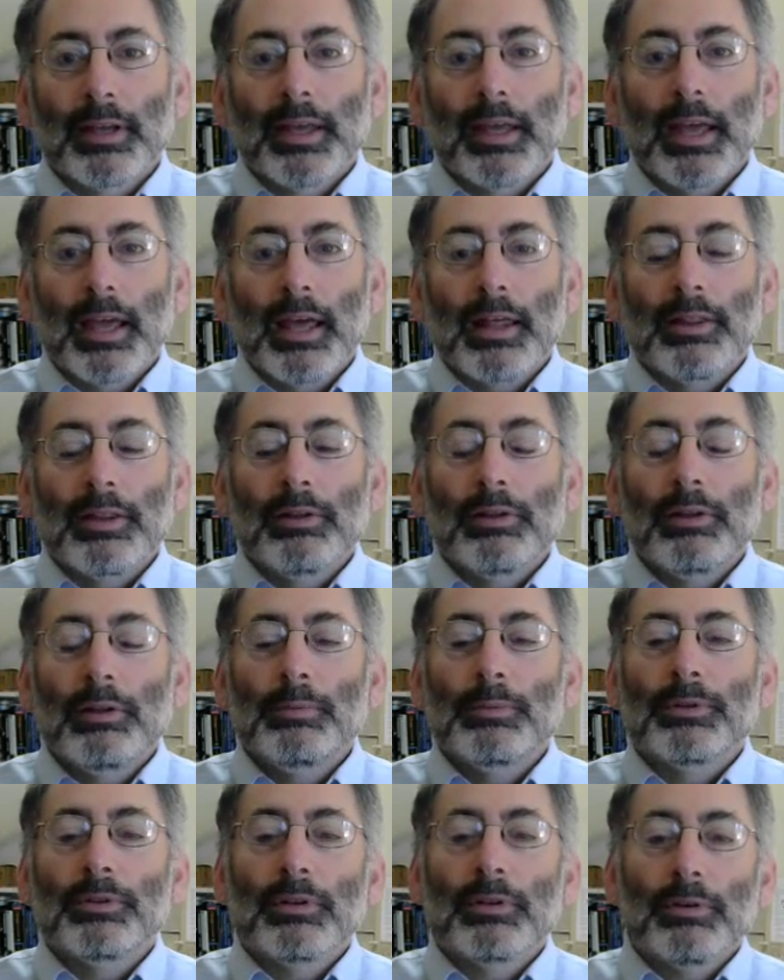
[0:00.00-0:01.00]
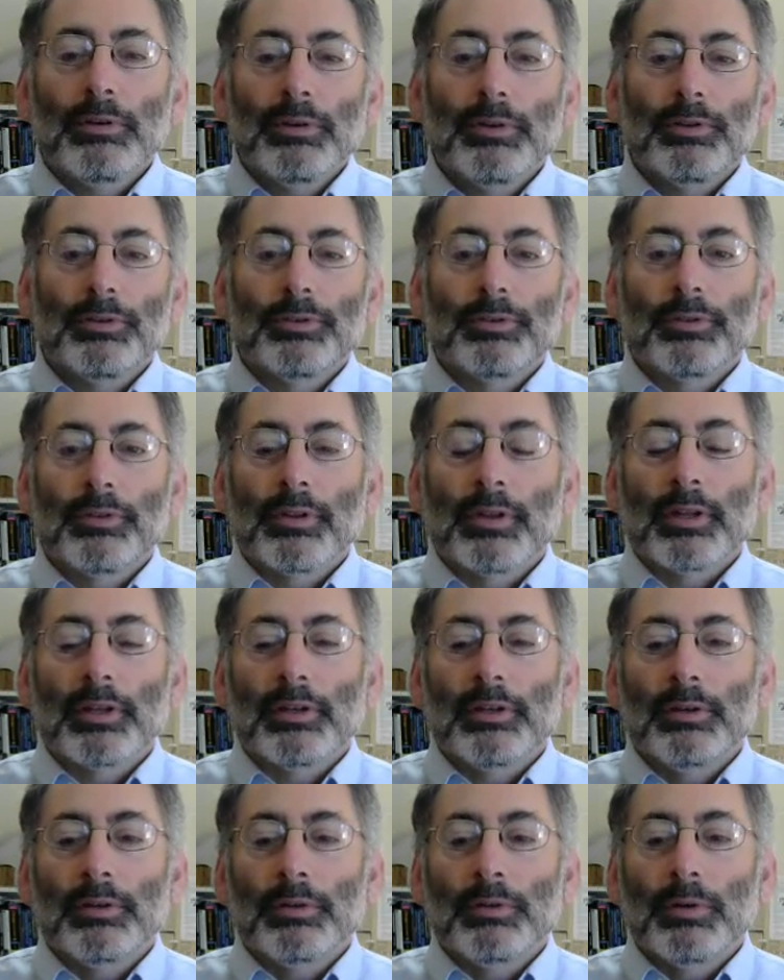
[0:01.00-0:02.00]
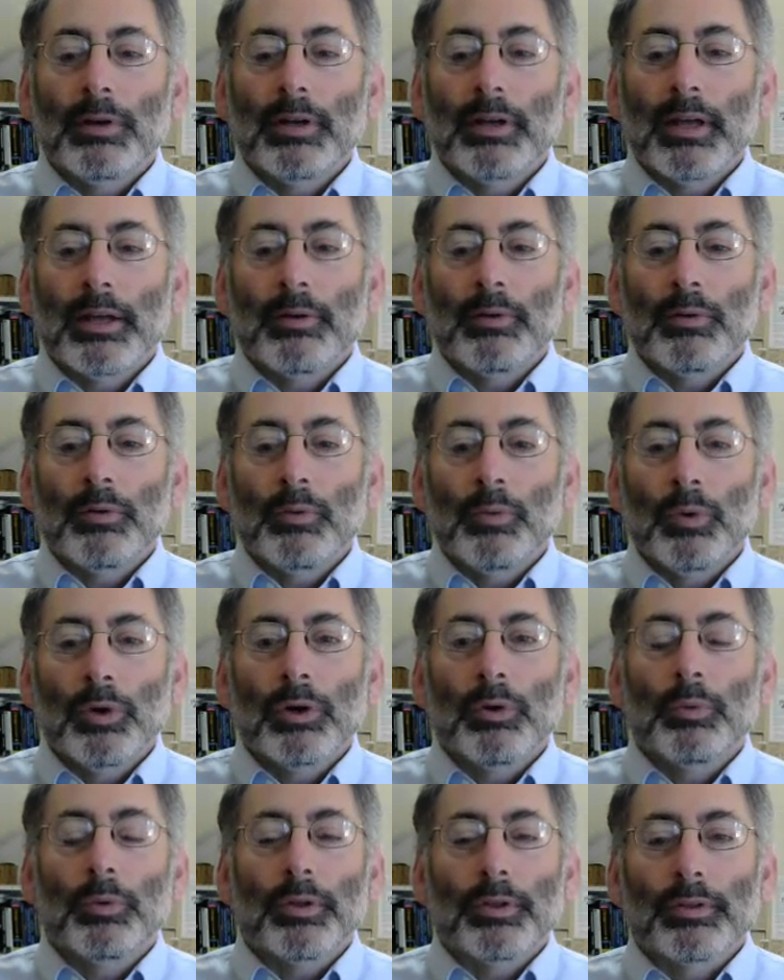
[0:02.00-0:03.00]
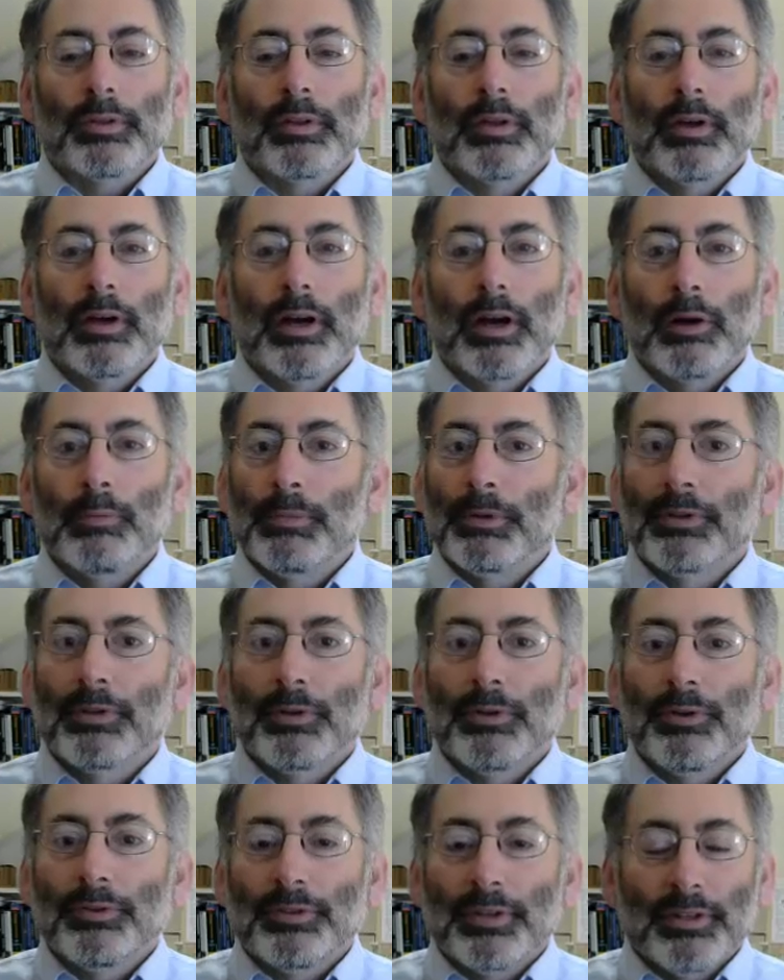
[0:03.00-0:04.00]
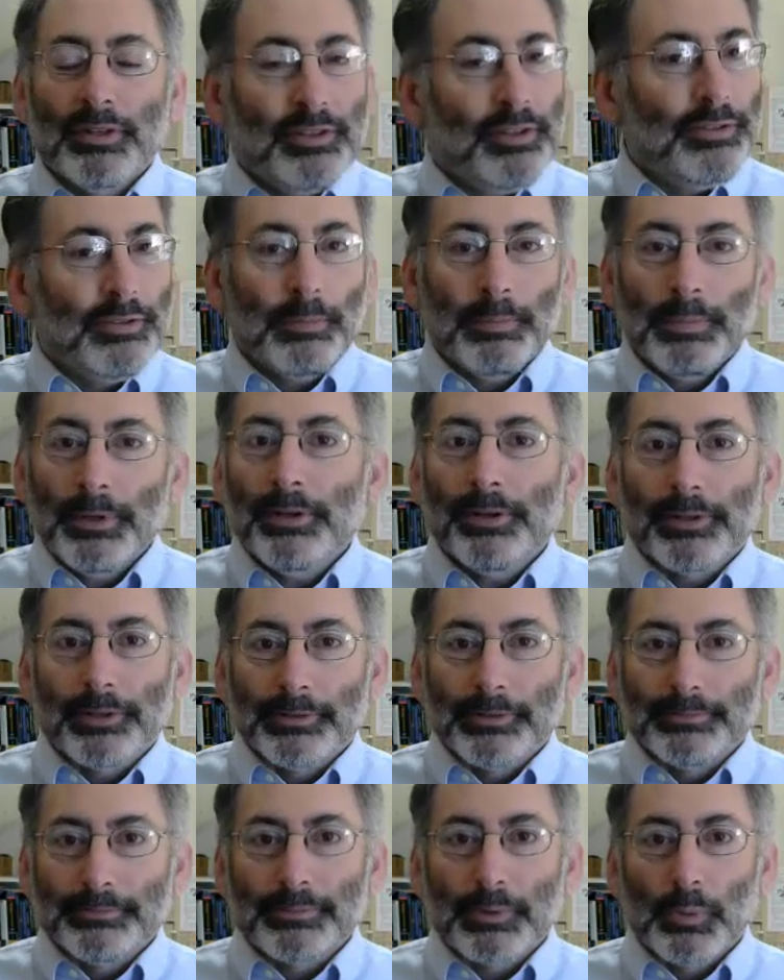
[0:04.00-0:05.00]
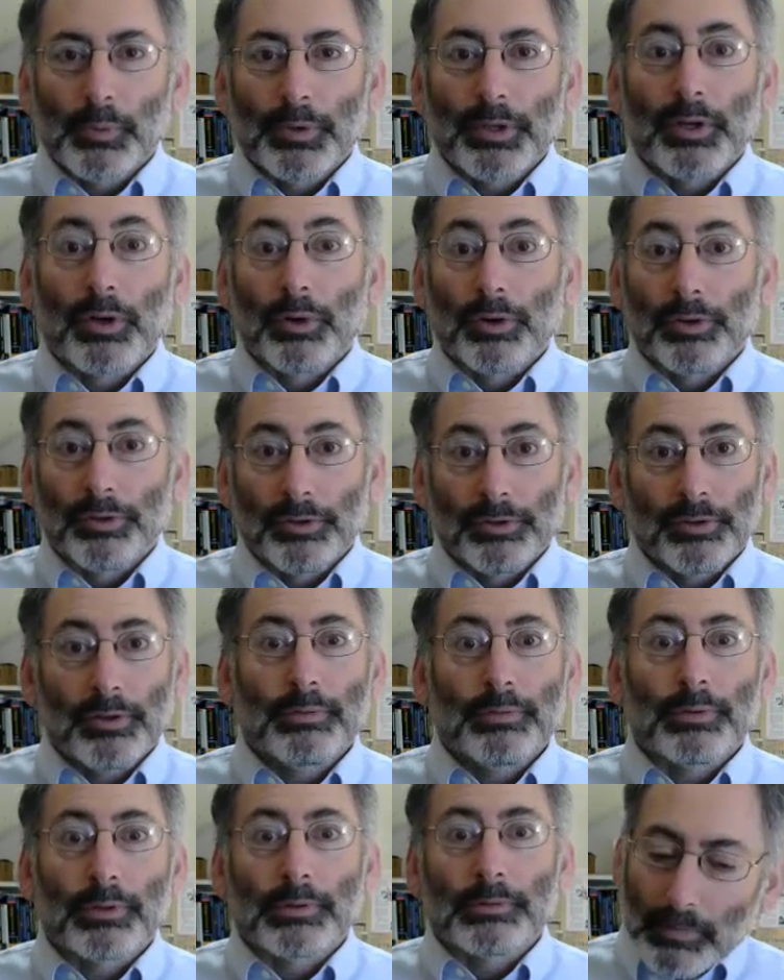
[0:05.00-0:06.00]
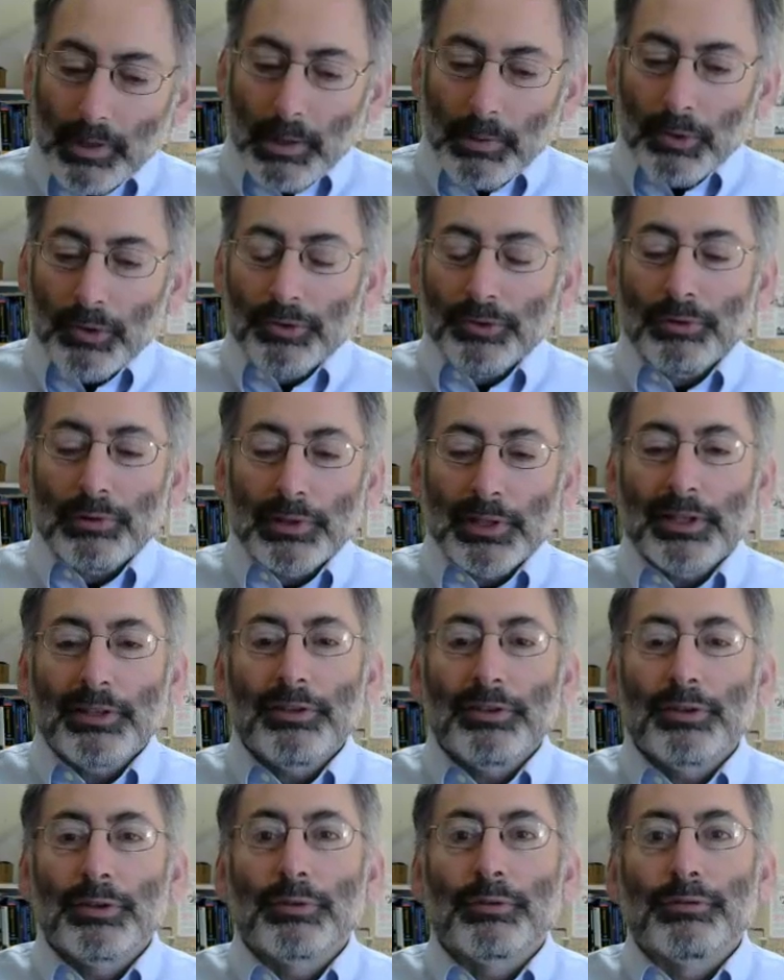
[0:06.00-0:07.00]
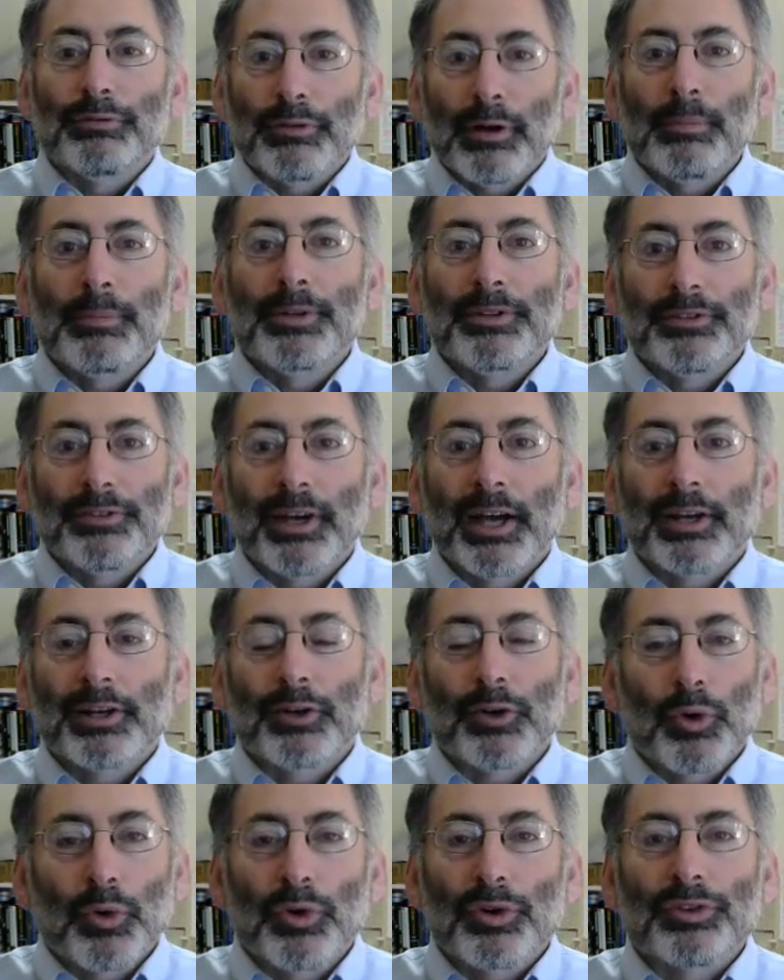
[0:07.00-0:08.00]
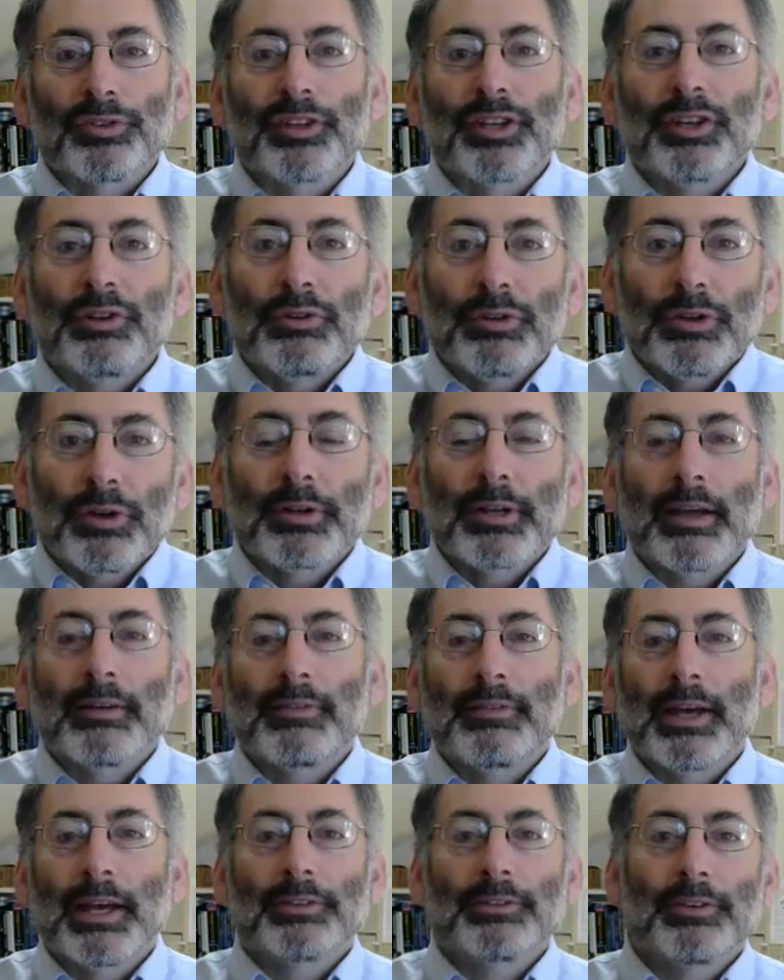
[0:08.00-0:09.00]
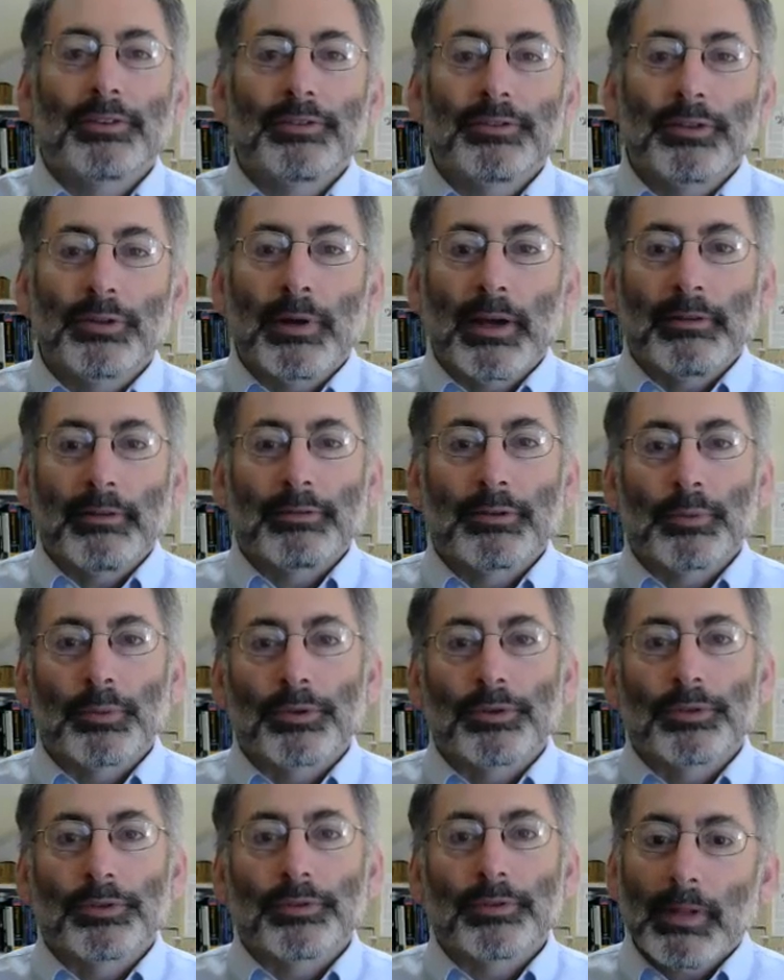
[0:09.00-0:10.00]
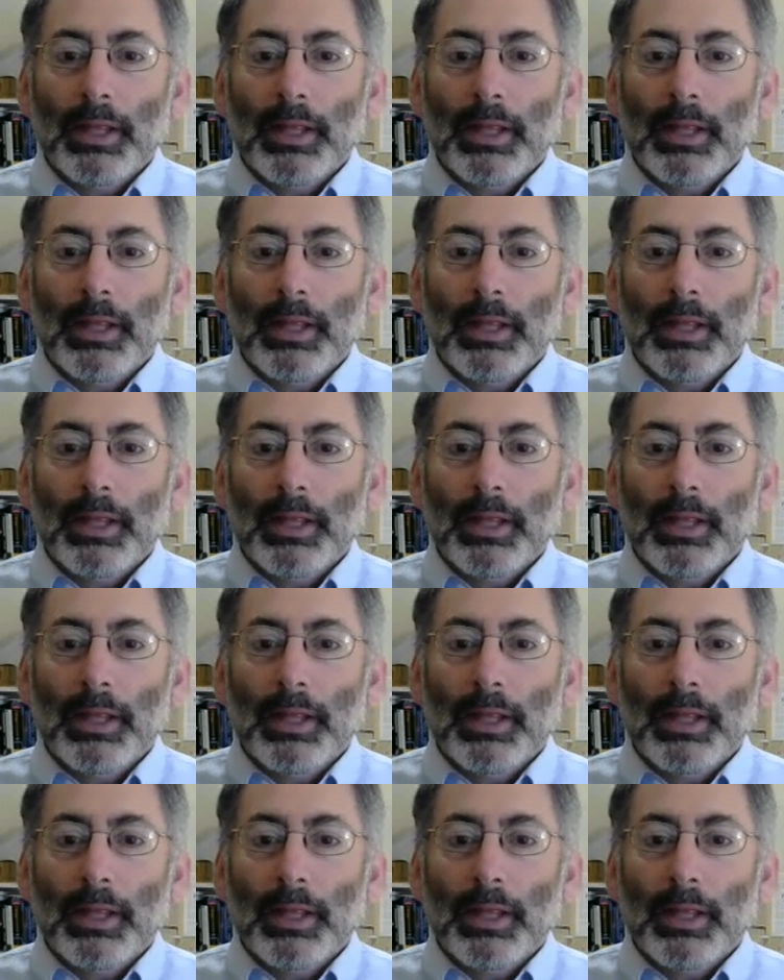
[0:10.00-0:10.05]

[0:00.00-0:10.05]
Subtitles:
And the only materials that you work with are materials that disappear when the course is over, because they're linked to from inside a course that you don't have access to afterwards.